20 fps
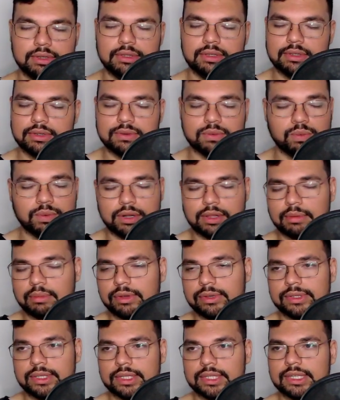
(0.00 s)
This is one of the
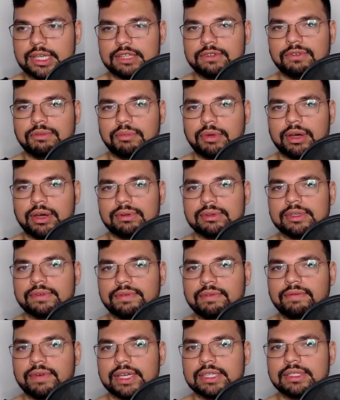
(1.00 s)
most successful models of
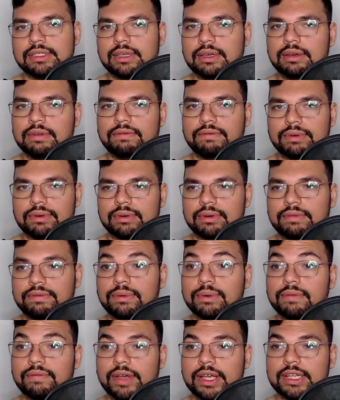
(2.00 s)
investing for
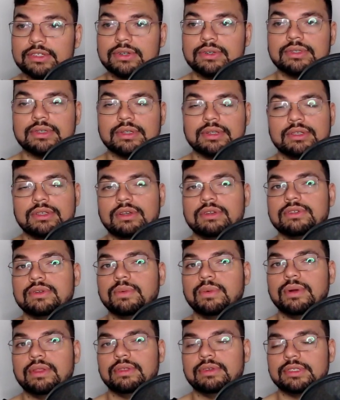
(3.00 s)
investors. And it's also
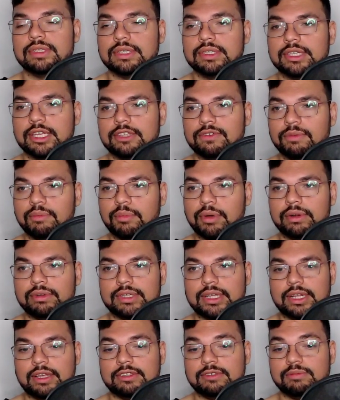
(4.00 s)
one of the successful models
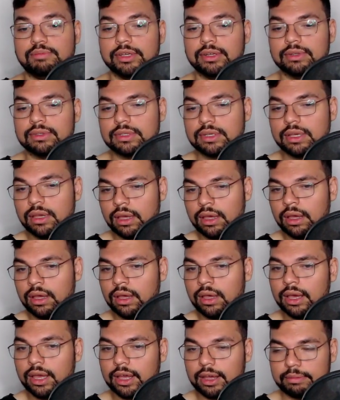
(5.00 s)
that has built
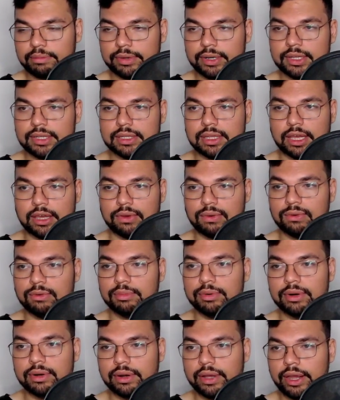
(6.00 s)
companies like
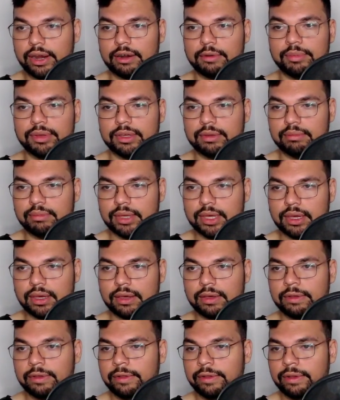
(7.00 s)
Uber,
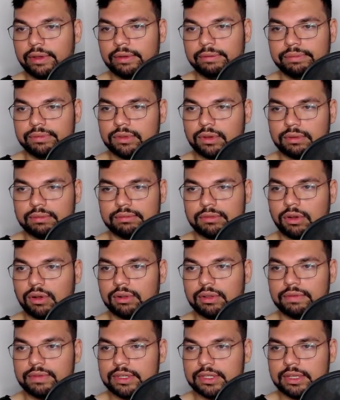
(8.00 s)
Airbnb,
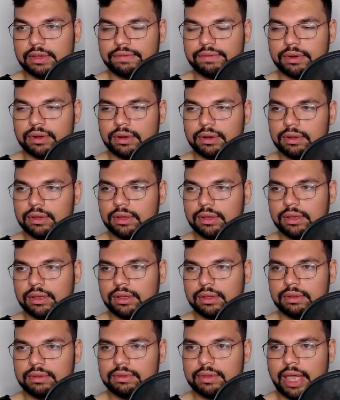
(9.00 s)
all of these different
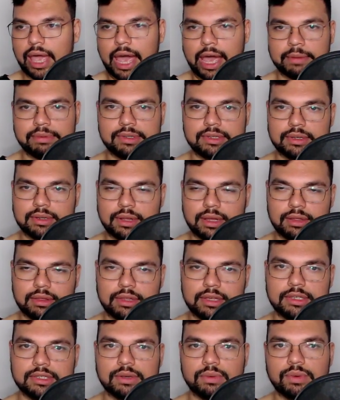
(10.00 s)
apps and
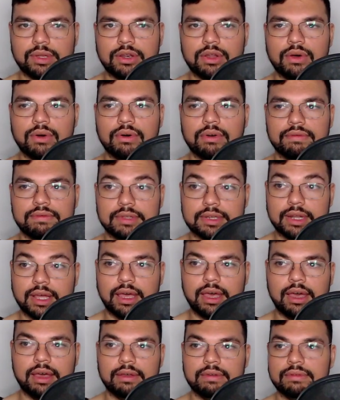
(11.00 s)
things that we know of
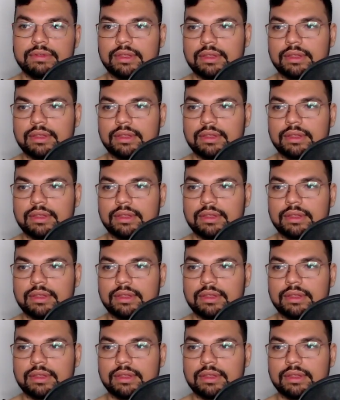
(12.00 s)
today.